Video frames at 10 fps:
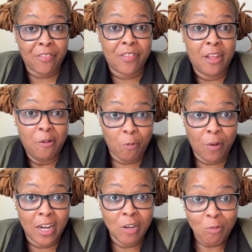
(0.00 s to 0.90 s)
that they
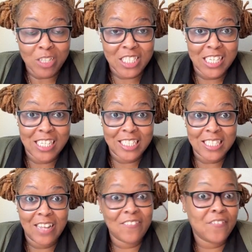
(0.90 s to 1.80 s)
went, which
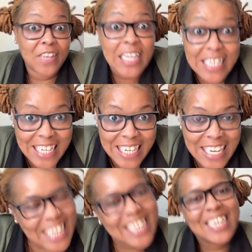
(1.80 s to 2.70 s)
is villainy.